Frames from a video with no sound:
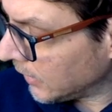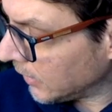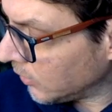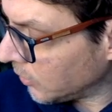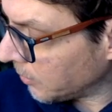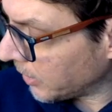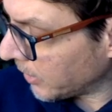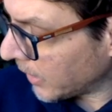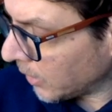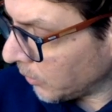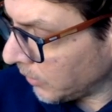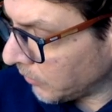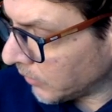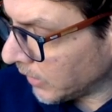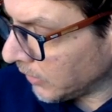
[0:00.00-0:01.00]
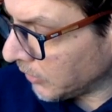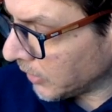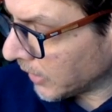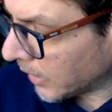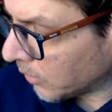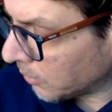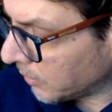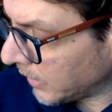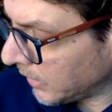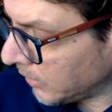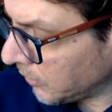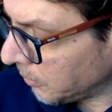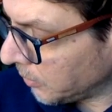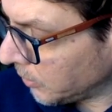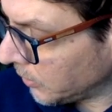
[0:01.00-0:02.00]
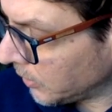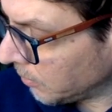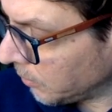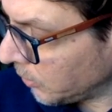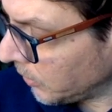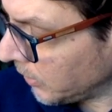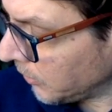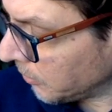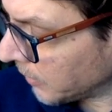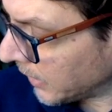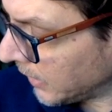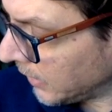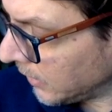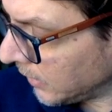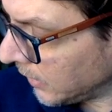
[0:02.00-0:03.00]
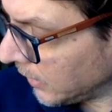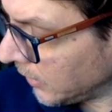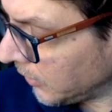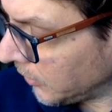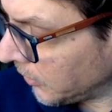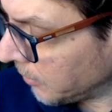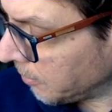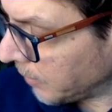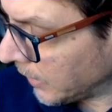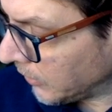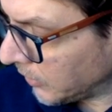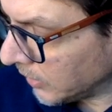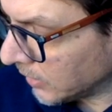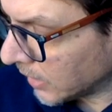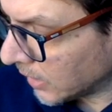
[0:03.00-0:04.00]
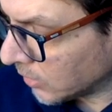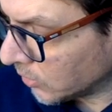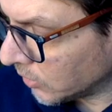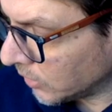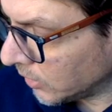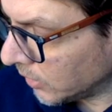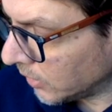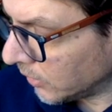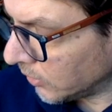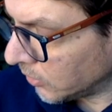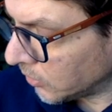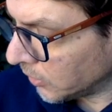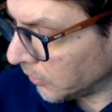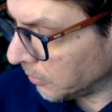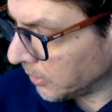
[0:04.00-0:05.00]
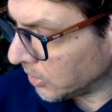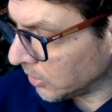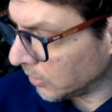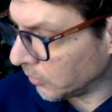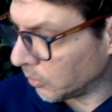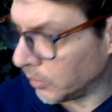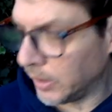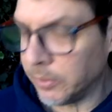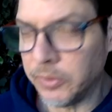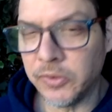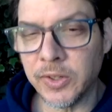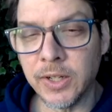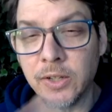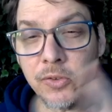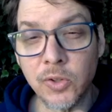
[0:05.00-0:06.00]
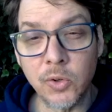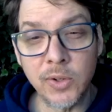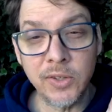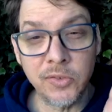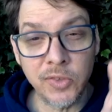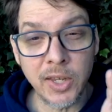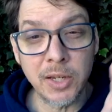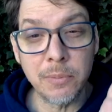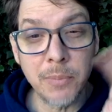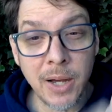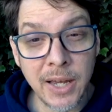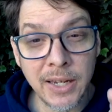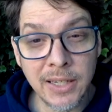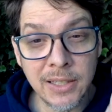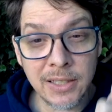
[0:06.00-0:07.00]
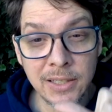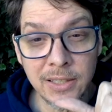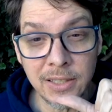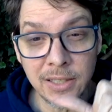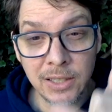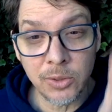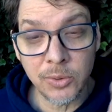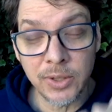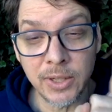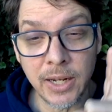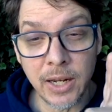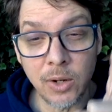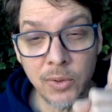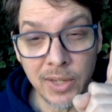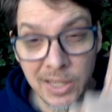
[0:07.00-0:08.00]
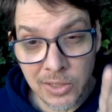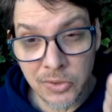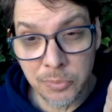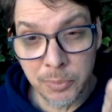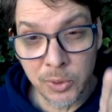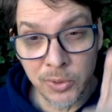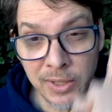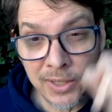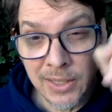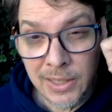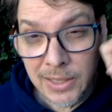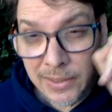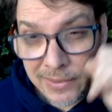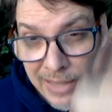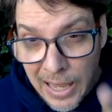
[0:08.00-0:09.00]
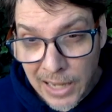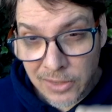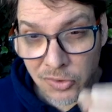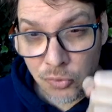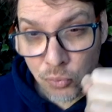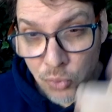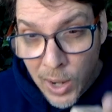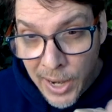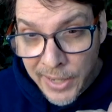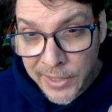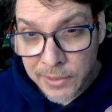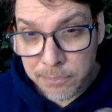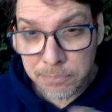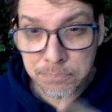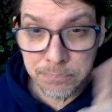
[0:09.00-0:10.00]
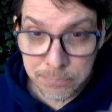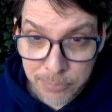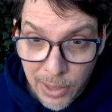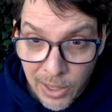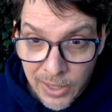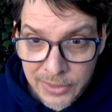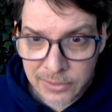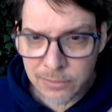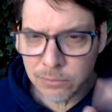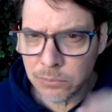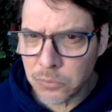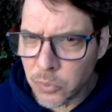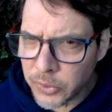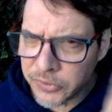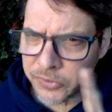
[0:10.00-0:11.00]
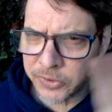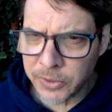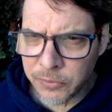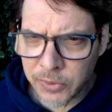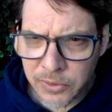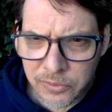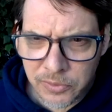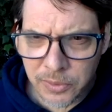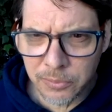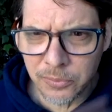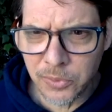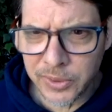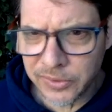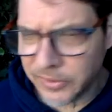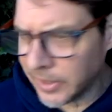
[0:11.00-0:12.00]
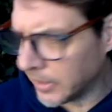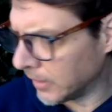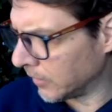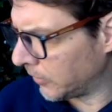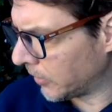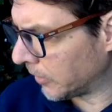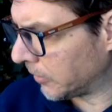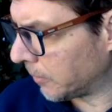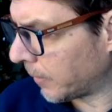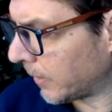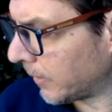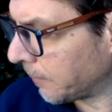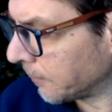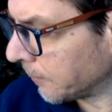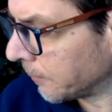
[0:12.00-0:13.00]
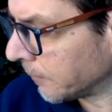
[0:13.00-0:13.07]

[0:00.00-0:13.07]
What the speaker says: No matter how we phrase it, our mind is Buddha, Buddha is mind, it is the basic doctrine and transmission of the way we study. So he's saying mind, here and now, is Buddha, that's right, but what's different from what Seneca says about it?